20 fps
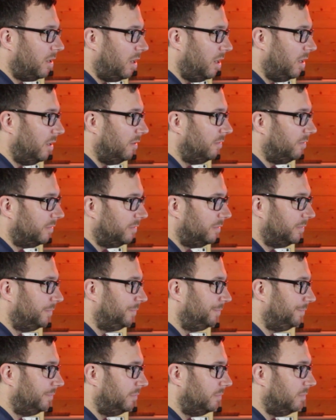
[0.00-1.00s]
kind of
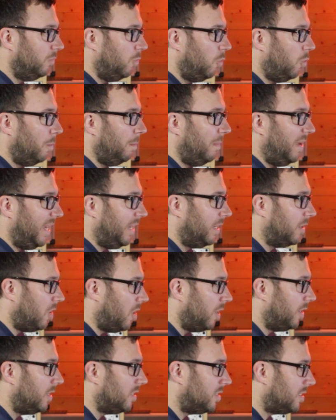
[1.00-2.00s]
more me
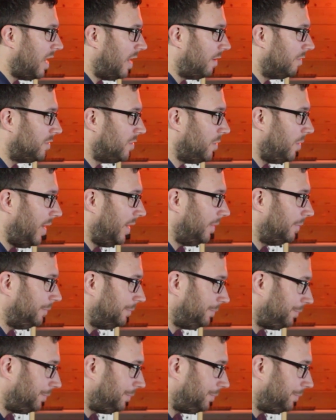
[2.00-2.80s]
kind of sound to it.